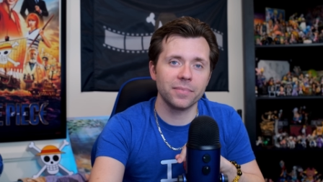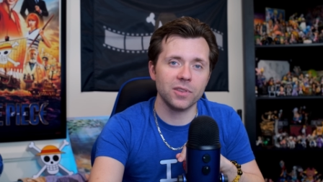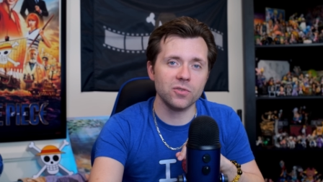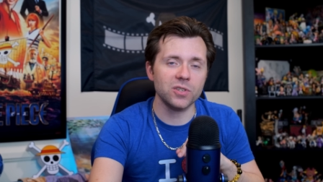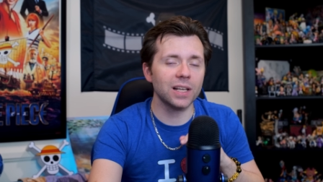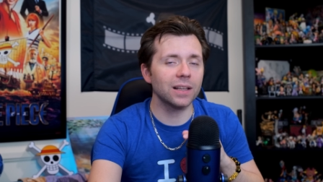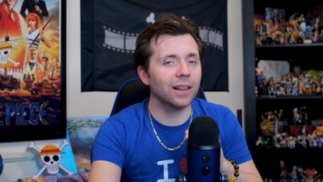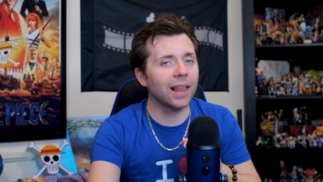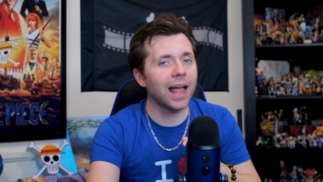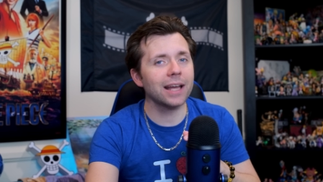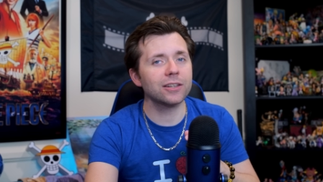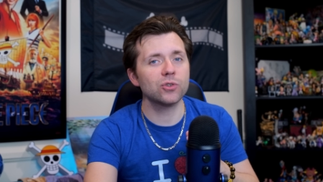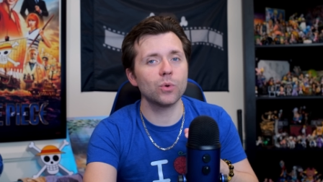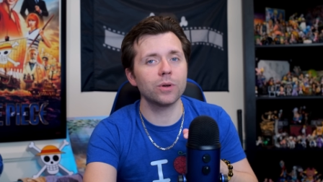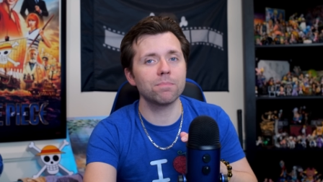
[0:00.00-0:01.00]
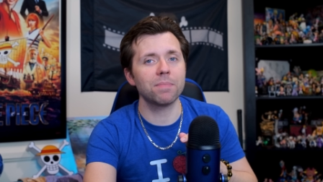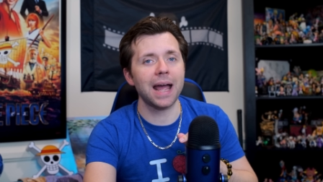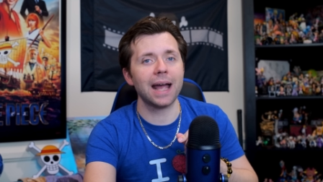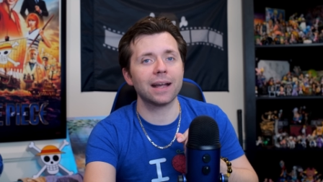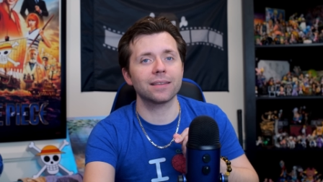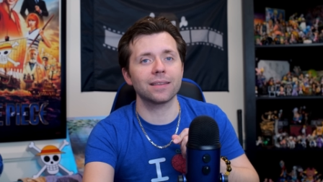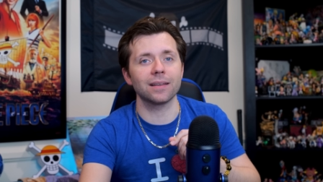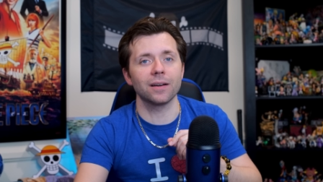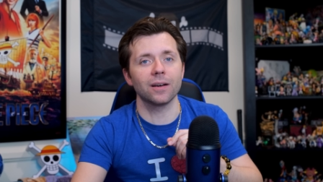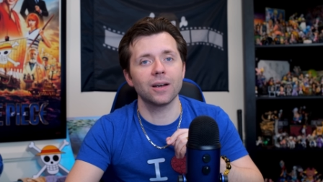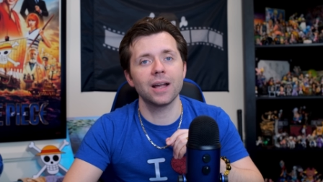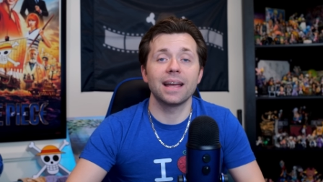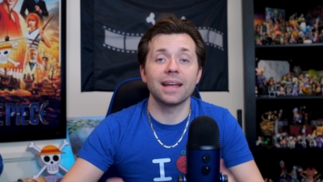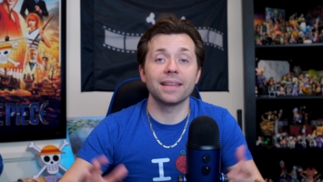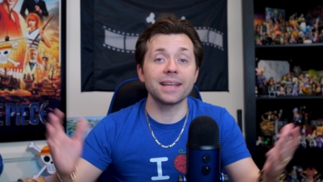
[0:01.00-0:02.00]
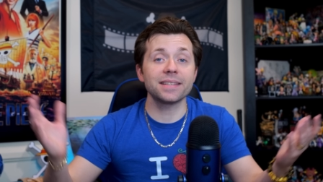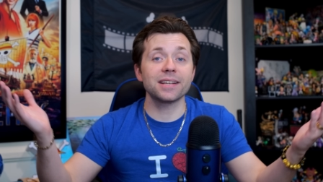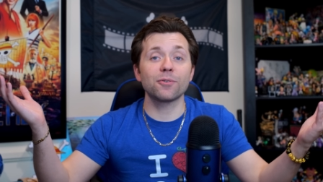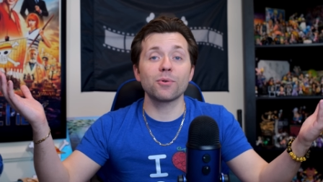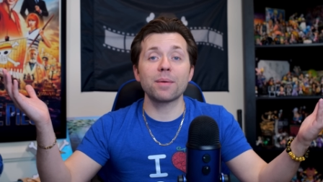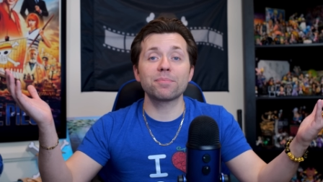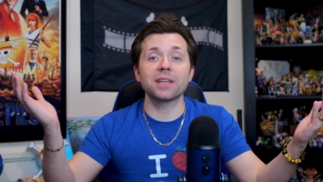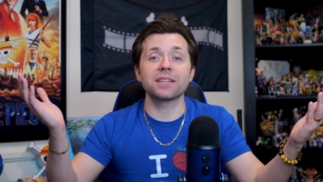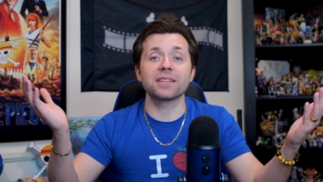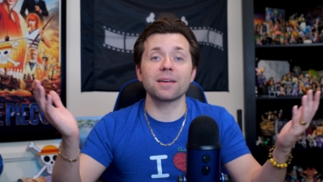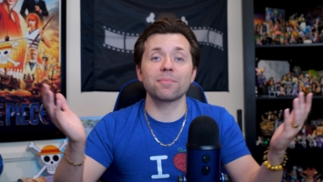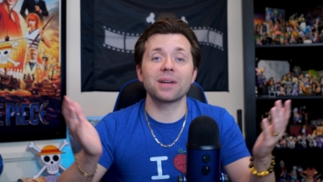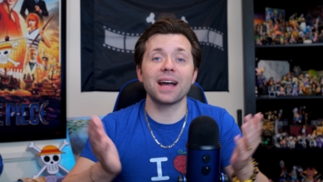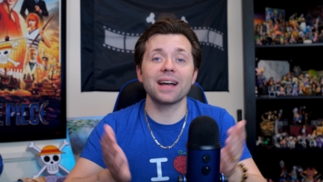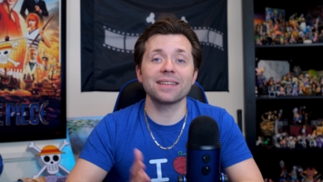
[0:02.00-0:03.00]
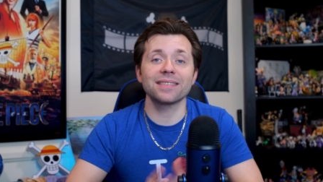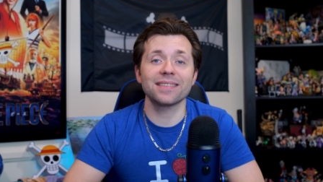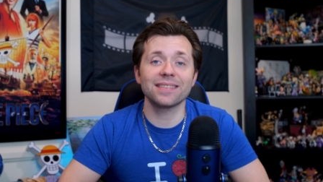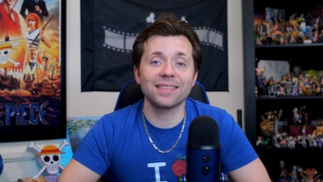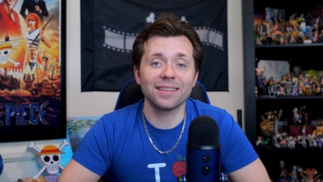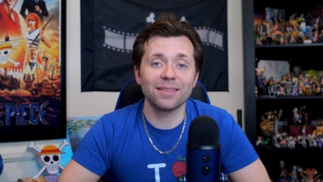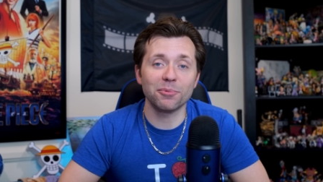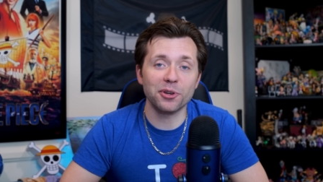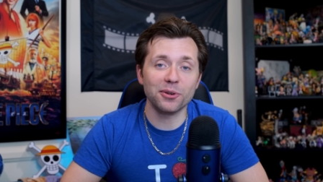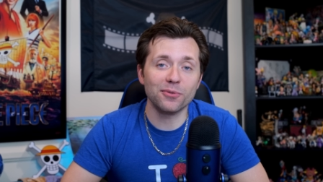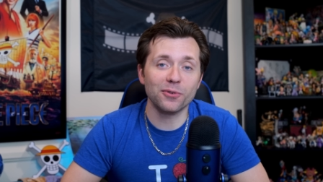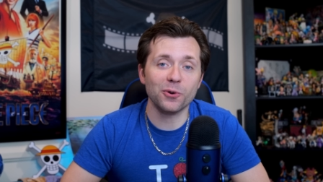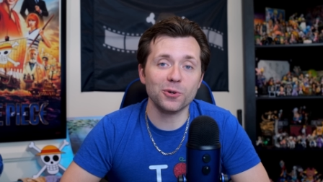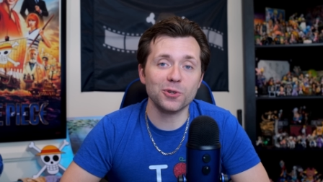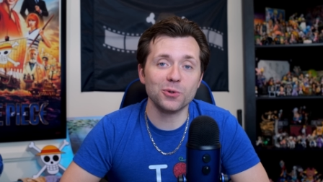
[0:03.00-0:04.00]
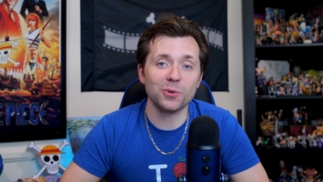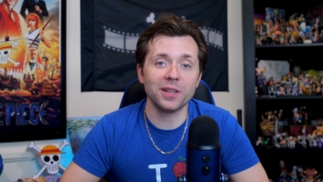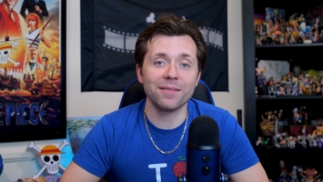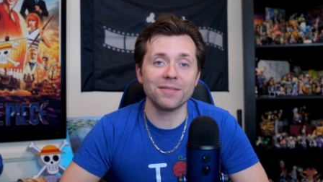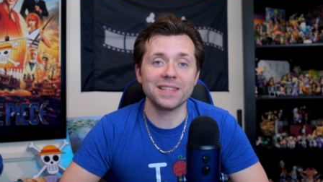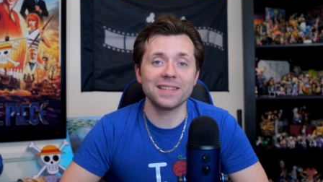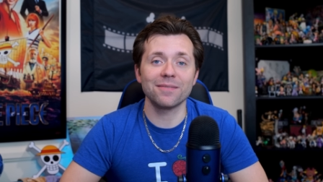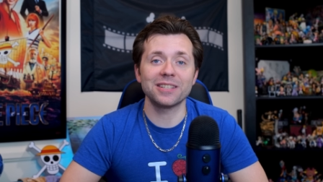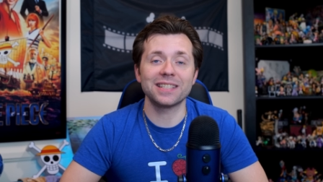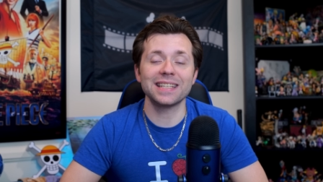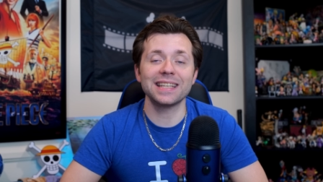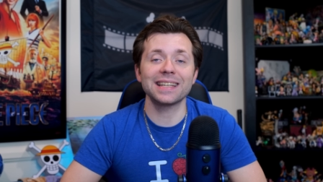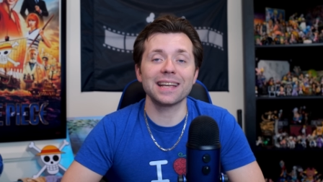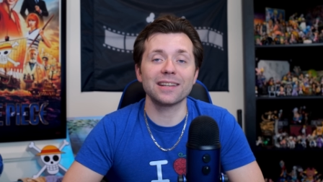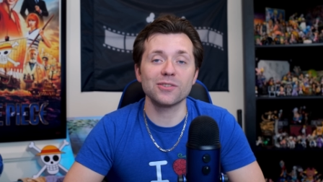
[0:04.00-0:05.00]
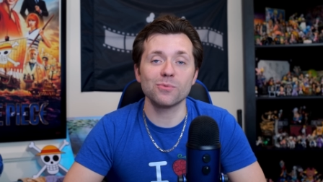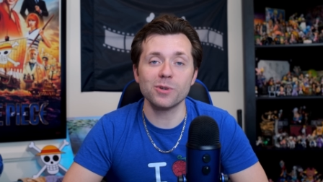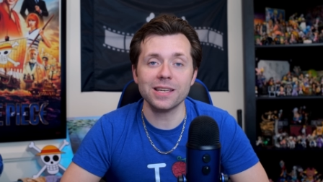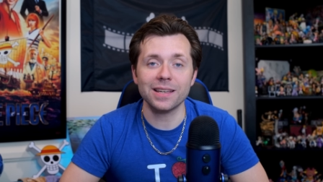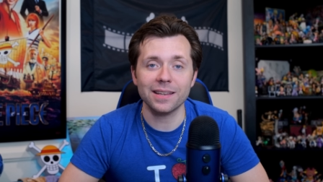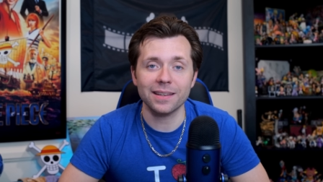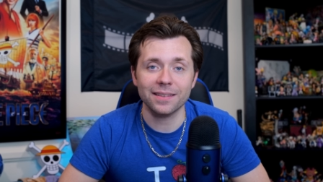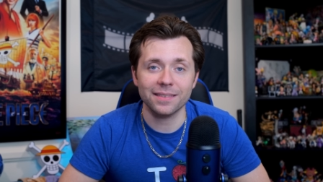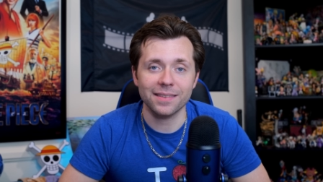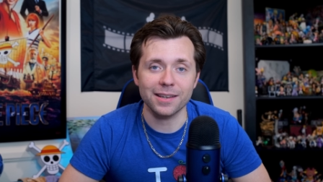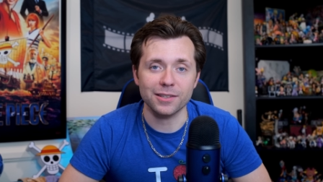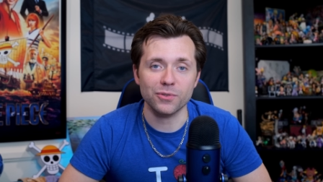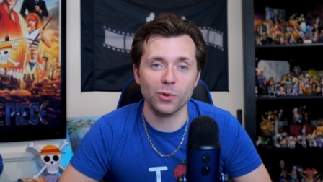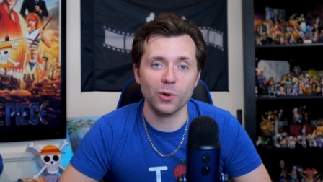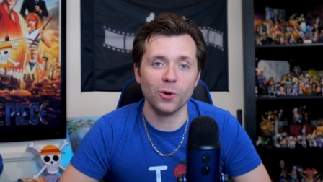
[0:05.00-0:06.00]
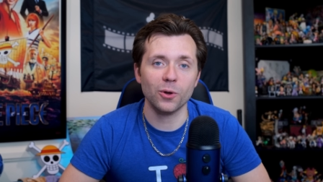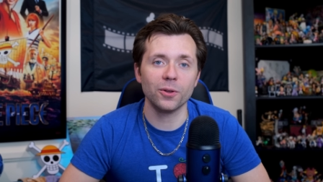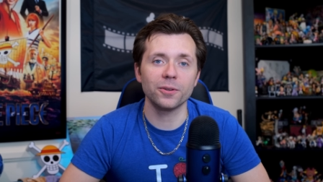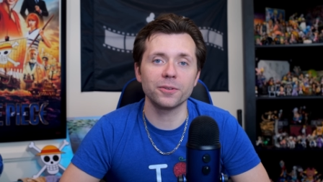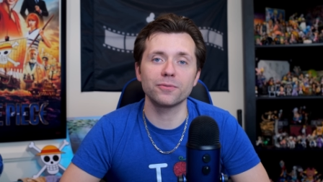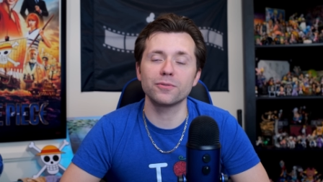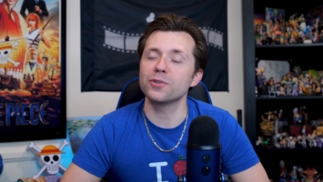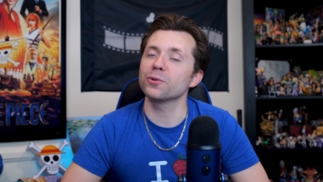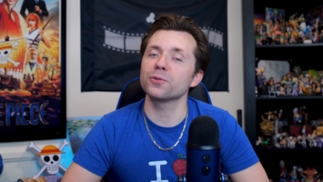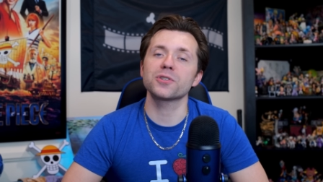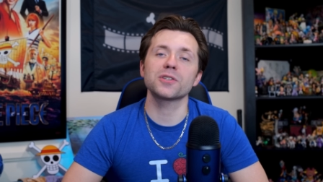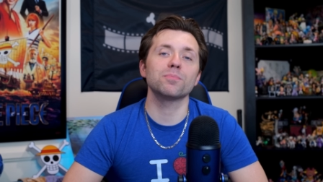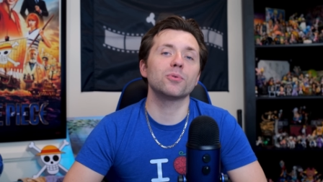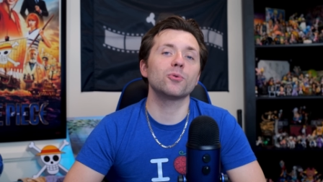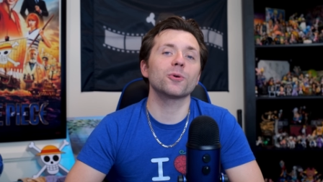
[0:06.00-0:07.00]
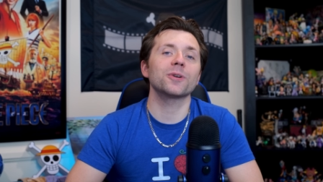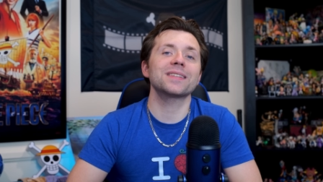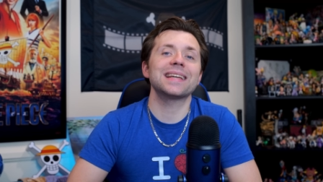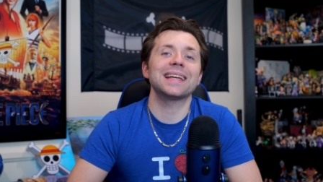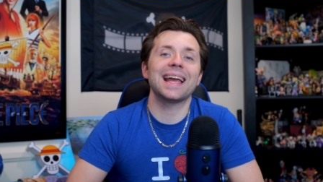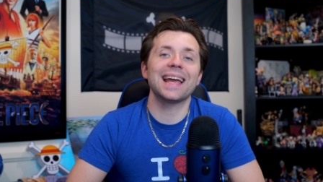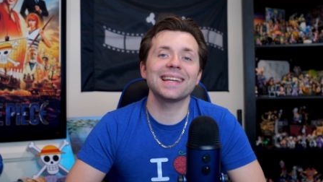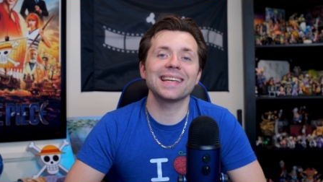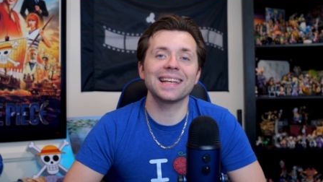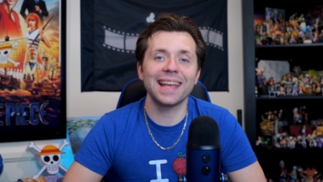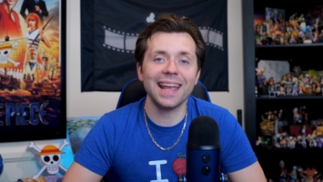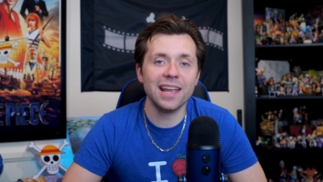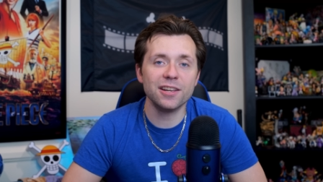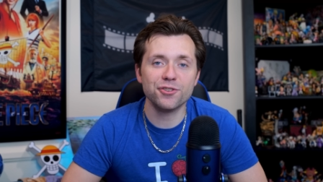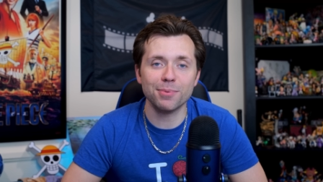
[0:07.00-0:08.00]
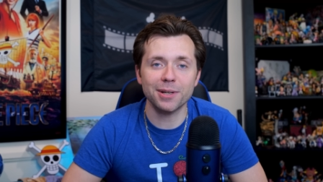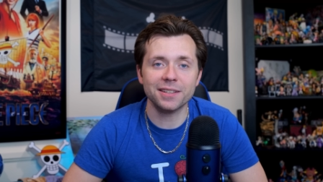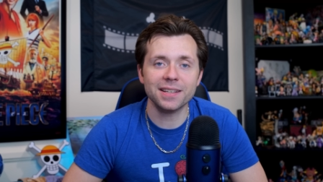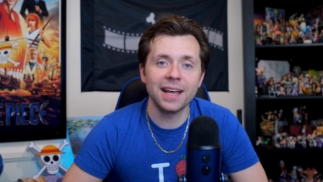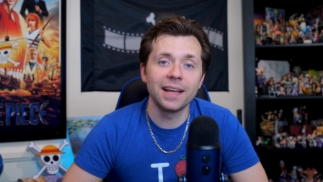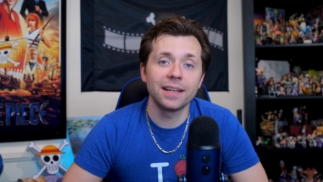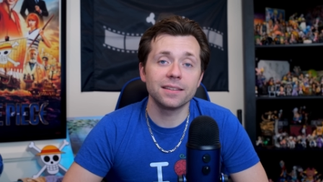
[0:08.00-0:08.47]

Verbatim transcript: There's a lot to unpack there, and that's going to wrap things up, guys. Looking forward to 1117 next week. Thanks for all of your support and engagement.